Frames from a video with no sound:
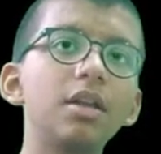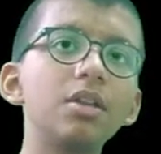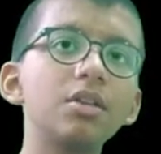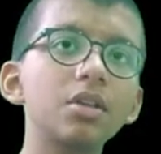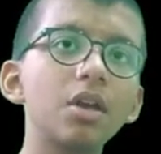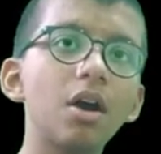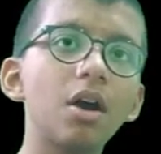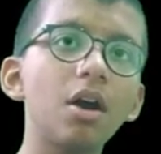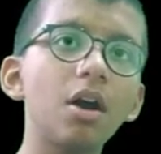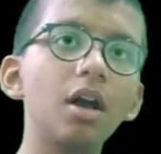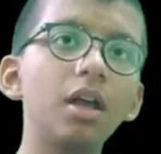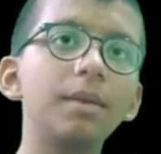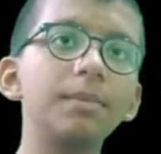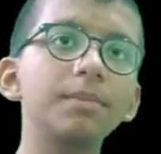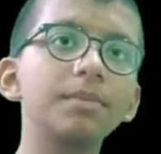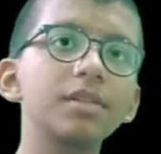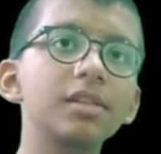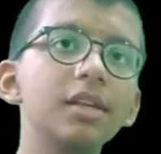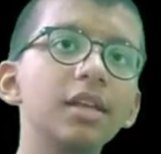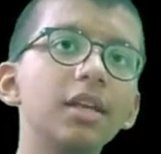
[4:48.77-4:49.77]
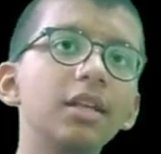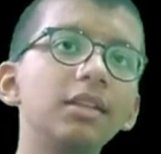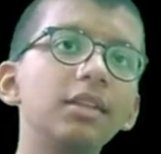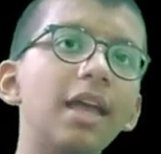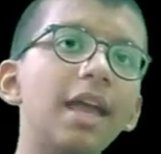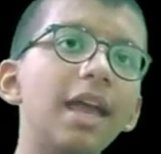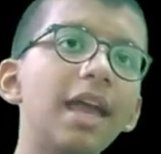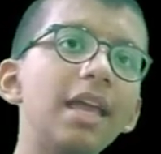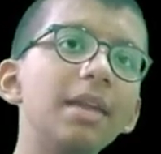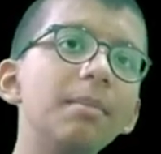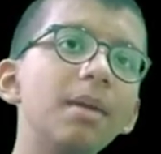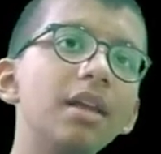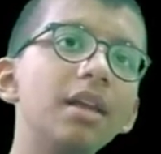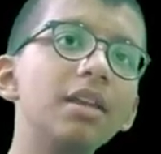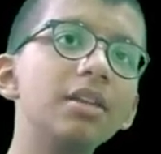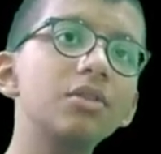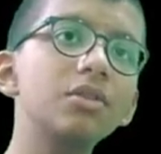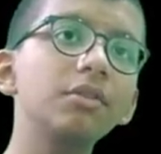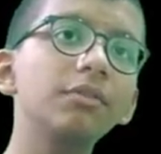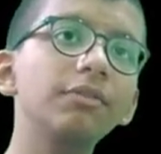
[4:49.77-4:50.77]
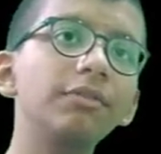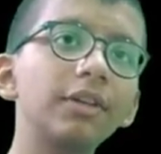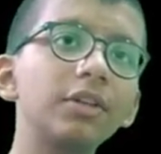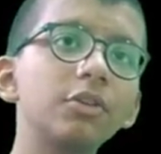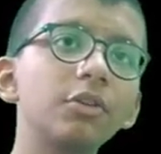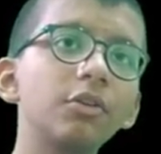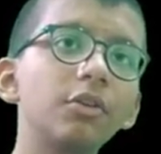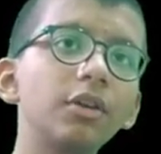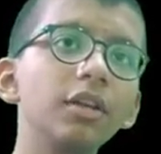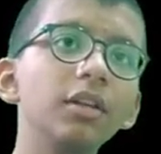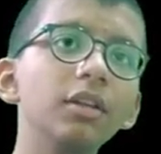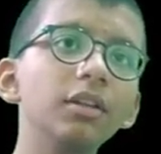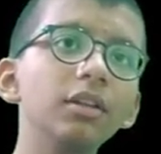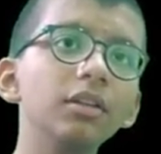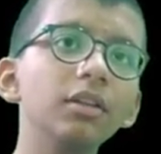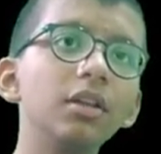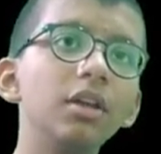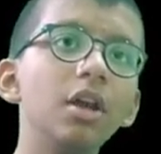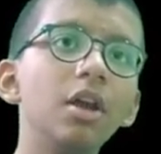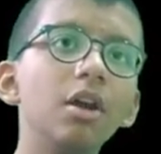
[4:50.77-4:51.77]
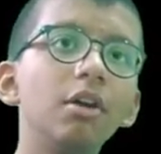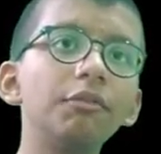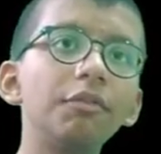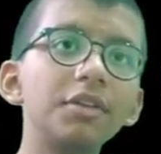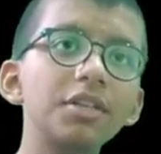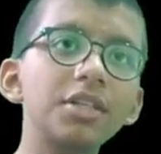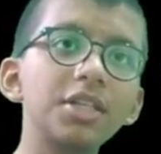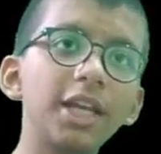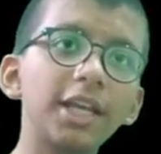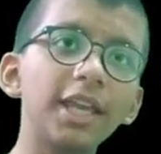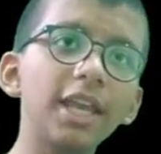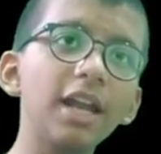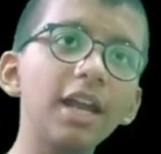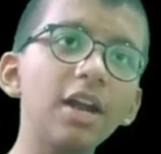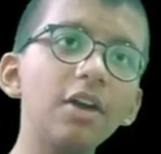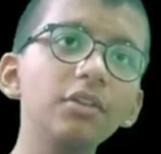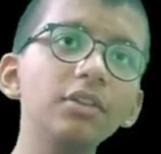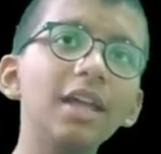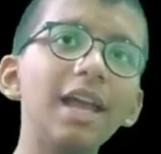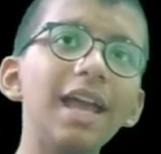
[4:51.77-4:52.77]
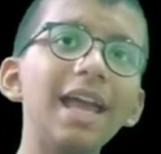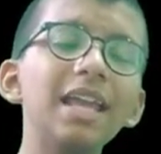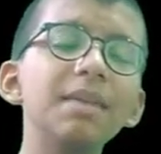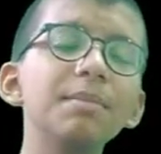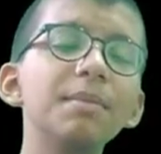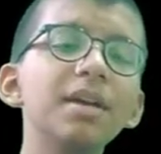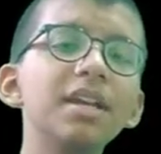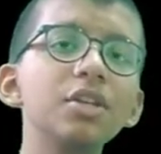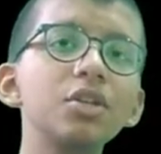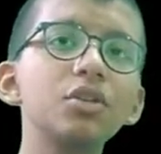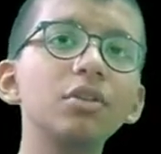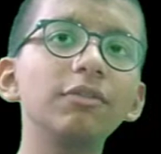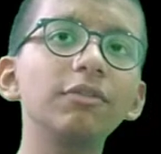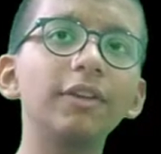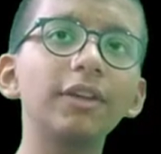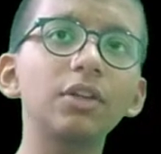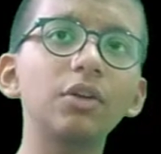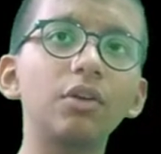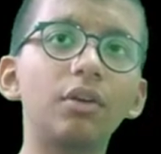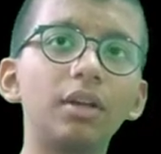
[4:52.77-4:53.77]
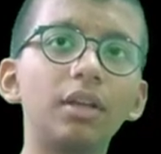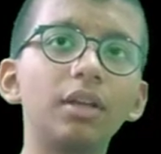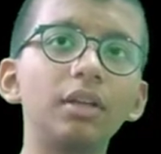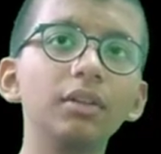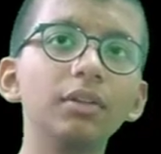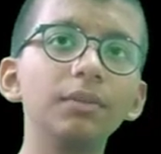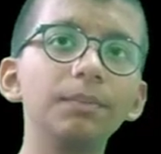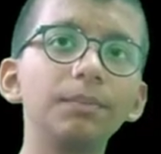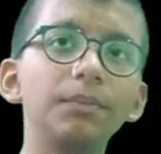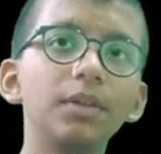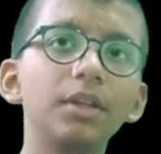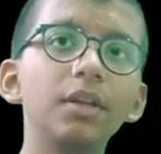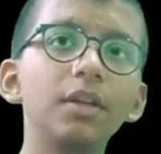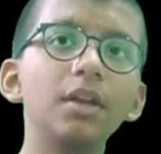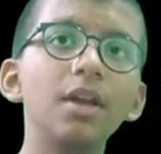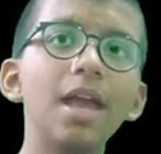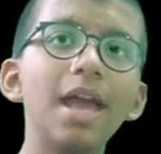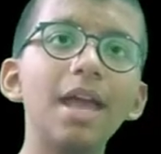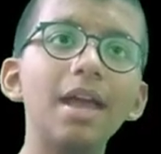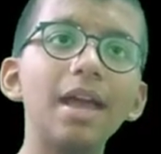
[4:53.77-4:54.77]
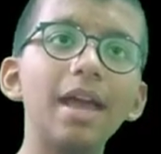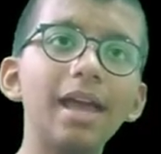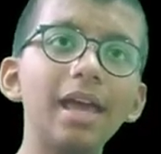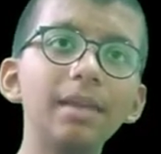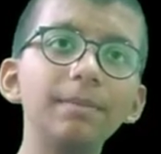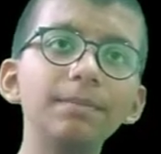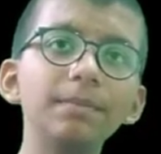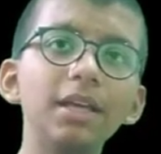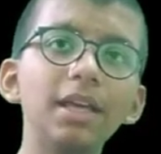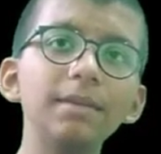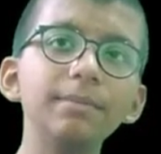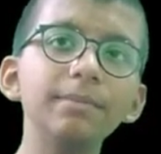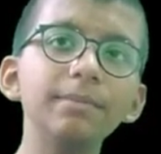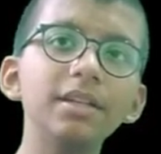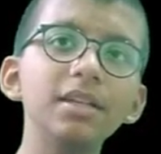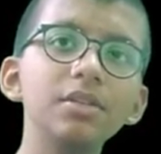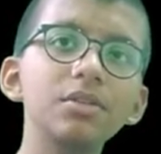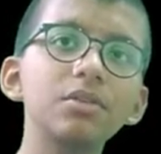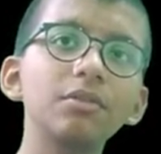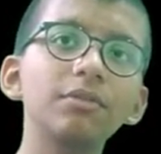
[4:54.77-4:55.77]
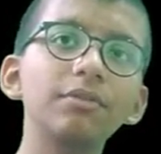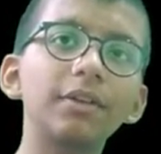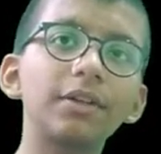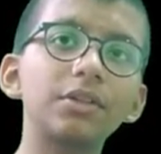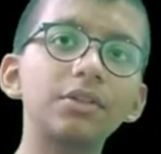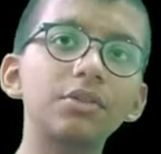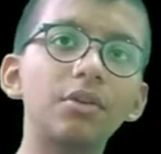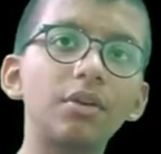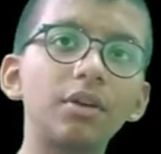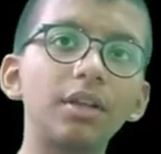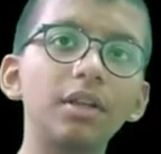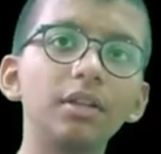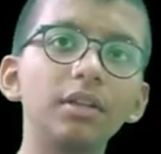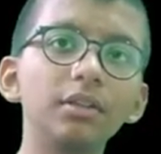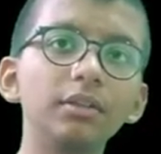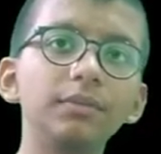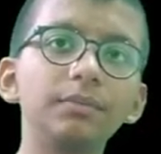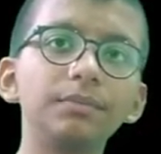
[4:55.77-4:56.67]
times the n minus 2 factorial. For taking out the n minus 2 factorial, n minus 2 factorial,